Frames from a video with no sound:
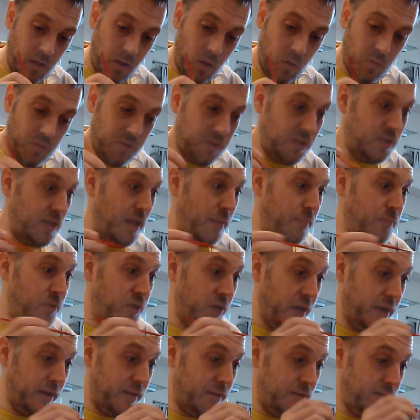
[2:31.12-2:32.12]

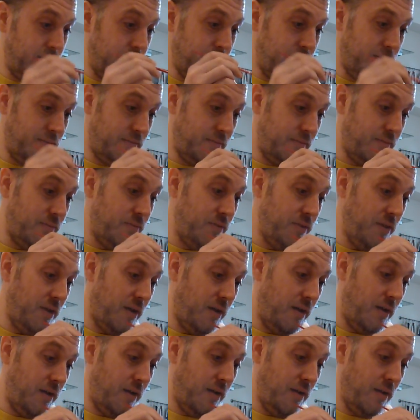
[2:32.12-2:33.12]
subject. Yeah,
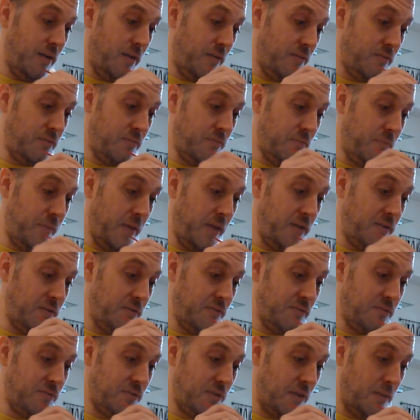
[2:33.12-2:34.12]
I'm
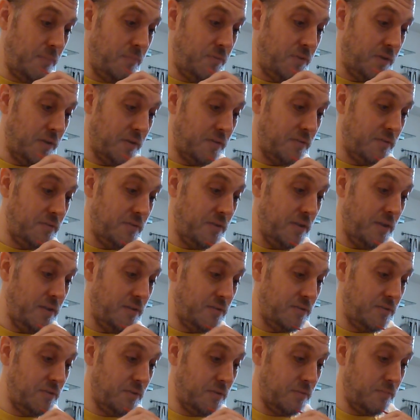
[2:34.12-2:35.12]
painting the subject today.
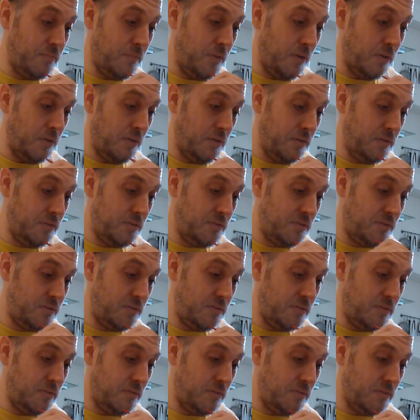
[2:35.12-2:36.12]
It's not a model, this
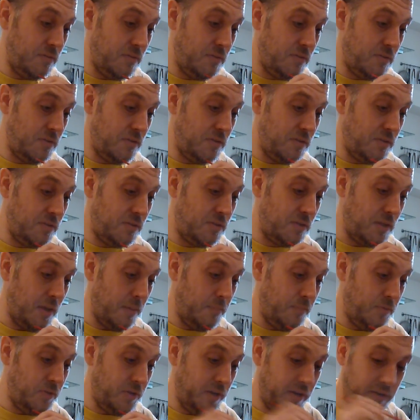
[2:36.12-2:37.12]
is the
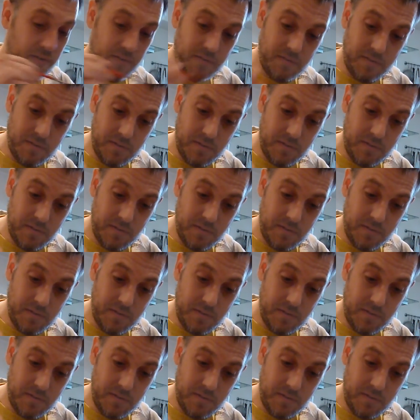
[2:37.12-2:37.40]
subject.